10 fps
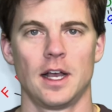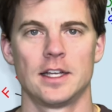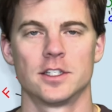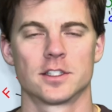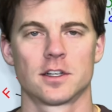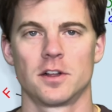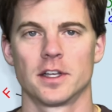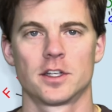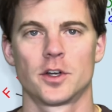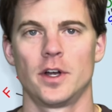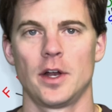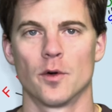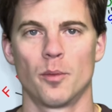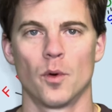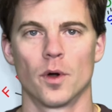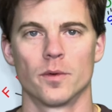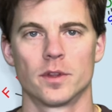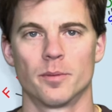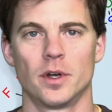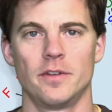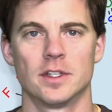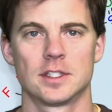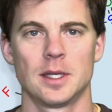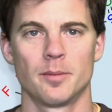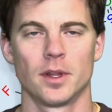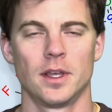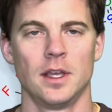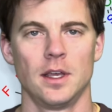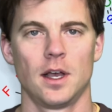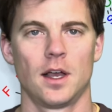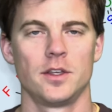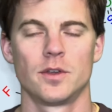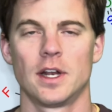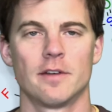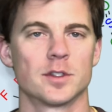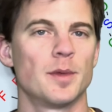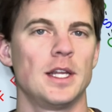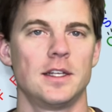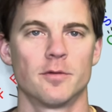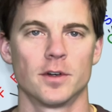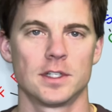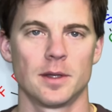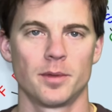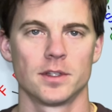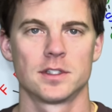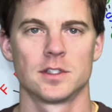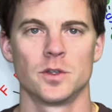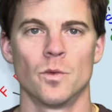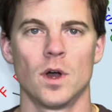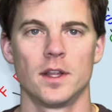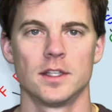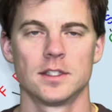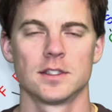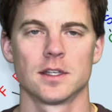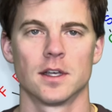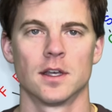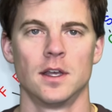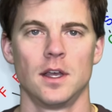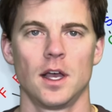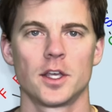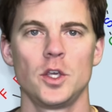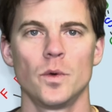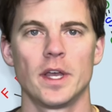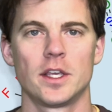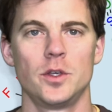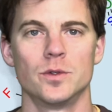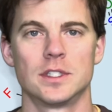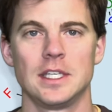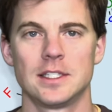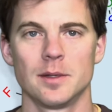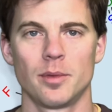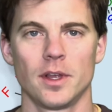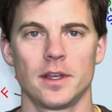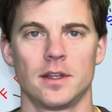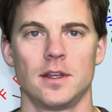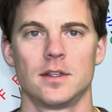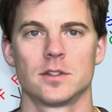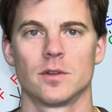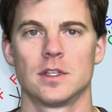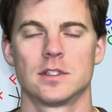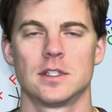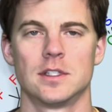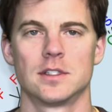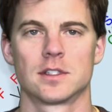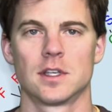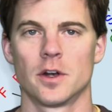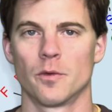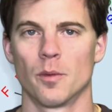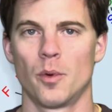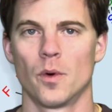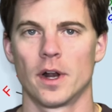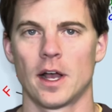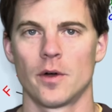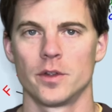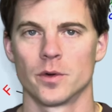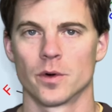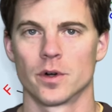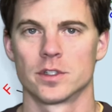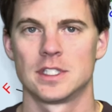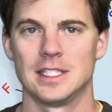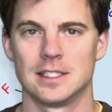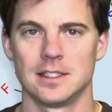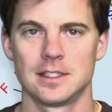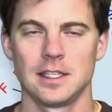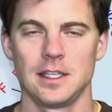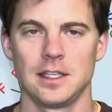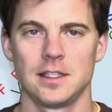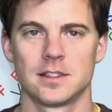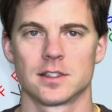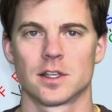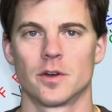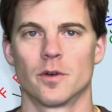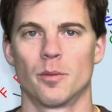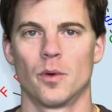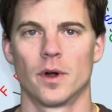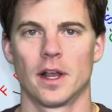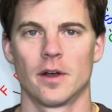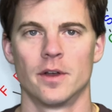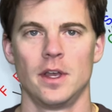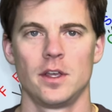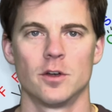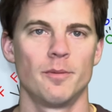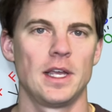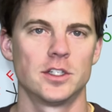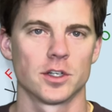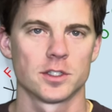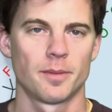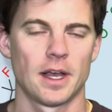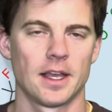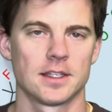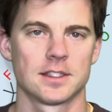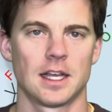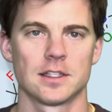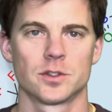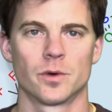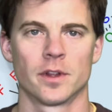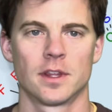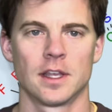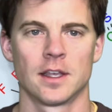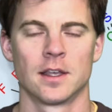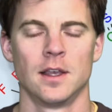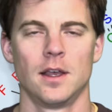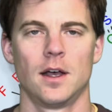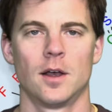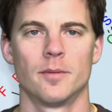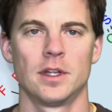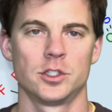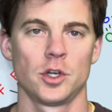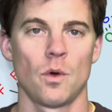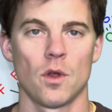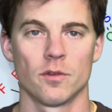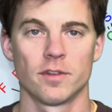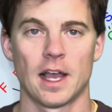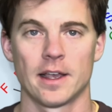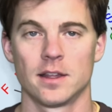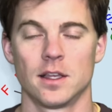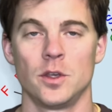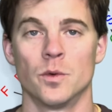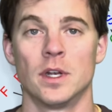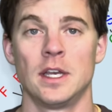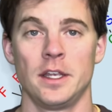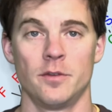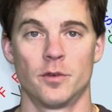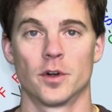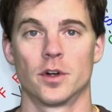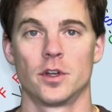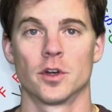I just clicked create report with the previous template. You can have as many different templates as you want. This is a QA/QC template. So this is going to report out your CCCs, it's going to report out your matrix spikes, that sort of thing, and show all the flagging that you would need for your